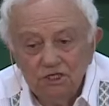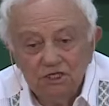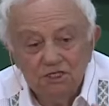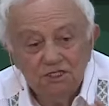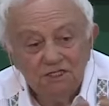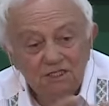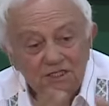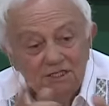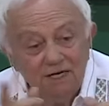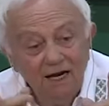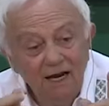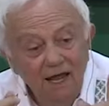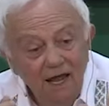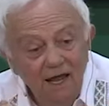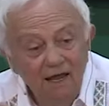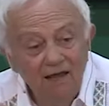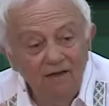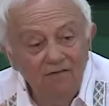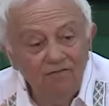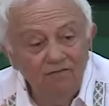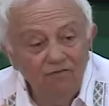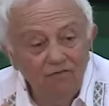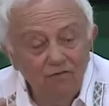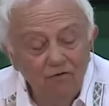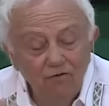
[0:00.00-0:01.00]
a
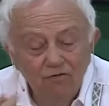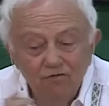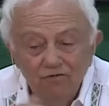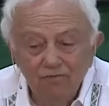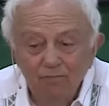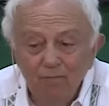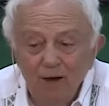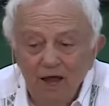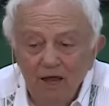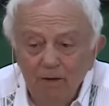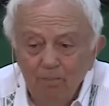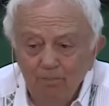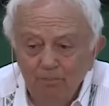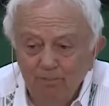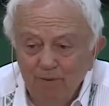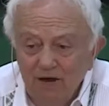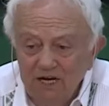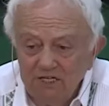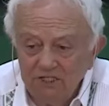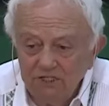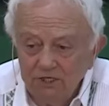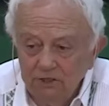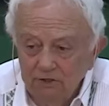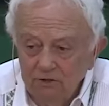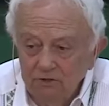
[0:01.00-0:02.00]
slave of my
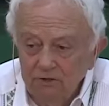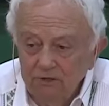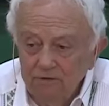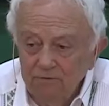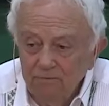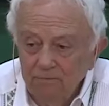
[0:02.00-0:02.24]
passion.